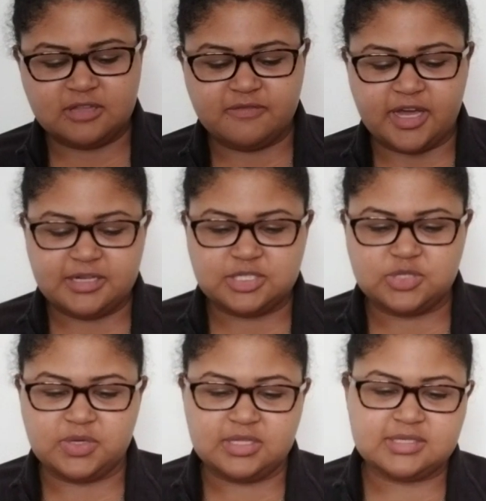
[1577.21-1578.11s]
Divine is
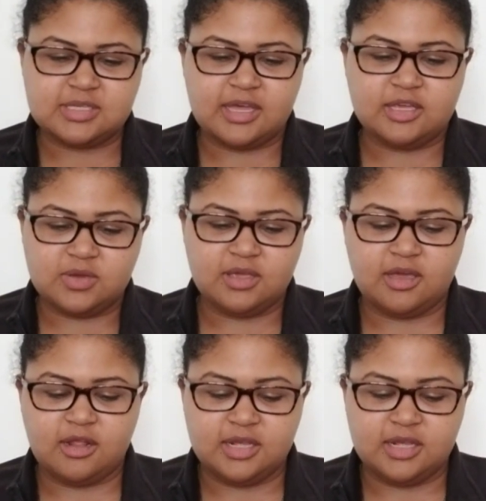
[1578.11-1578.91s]
doing this so that you can get,